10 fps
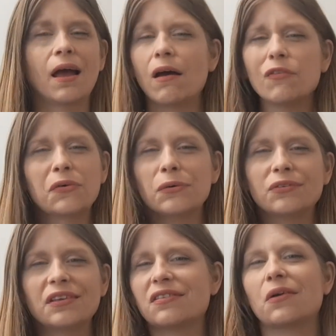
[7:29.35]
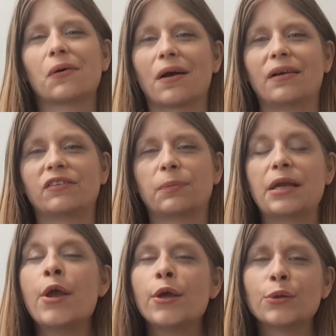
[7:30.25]
Of course it's not going to
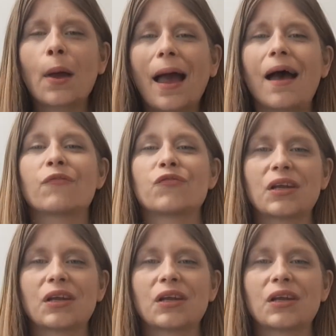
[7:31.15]
be. You have